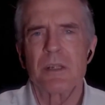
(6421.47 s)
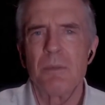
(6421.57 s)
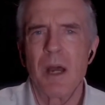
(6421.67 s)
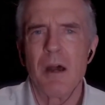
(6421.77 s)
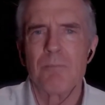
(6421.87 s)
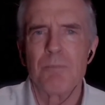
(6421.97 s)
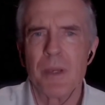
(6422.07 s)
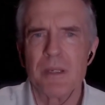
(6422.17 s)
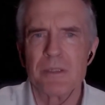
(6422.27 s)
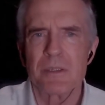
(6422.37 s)
somehow
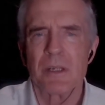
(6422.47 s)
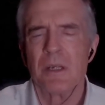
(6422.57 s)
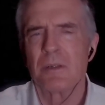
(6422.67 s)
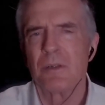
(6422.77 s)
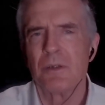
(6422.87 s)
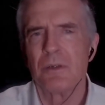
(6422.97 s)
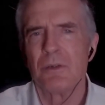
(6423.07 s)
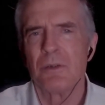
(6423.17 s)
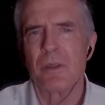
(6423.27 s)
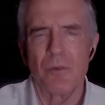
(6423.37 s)
pitched
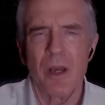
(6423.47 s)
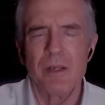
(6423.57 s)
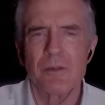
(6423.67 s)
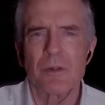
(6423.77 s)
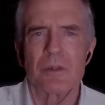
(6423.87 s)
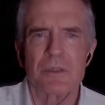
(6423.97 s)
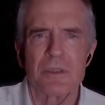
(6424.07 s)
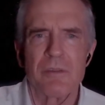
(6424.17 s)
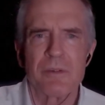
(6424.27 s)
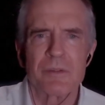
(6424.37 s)
to the right or to
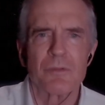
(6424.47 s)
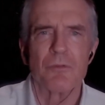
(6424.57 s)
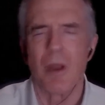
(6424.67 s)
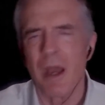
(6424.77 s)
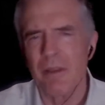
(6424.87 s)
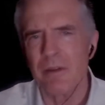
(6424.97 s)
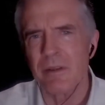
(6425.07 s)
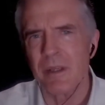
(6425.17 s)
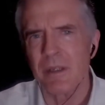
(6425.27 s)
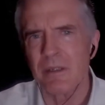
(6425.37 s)
conservatives rather
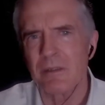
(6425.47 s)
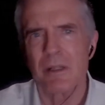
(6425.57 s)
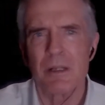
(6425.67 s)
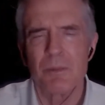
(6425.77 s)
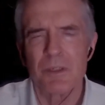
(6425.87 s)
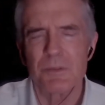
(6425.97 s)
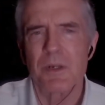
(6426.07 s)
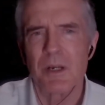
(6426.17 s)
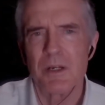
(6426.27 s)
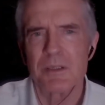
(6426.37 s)
than to liberals?
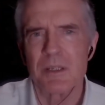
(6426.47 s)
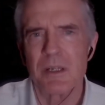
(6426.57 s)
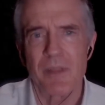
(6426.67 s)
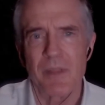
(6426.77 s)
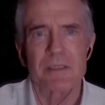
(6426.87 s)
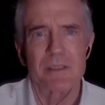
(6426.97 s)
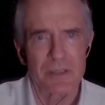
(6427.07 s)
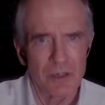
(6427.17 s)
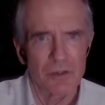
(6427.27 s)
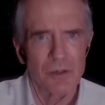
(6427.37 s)
Because if that's
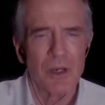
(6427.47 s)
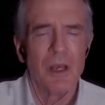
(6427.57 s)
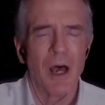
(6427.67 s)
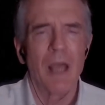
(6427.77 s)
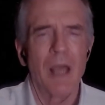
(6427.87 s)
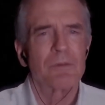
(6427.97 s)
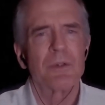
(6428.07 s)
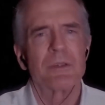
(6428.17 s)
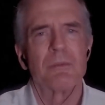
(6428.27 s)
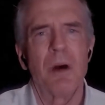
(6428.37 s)
so, I would
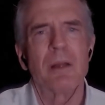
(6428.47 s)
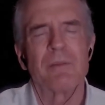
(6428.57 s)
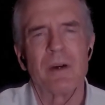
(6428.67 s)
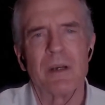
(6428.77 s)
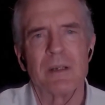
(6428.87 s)
wish to modify.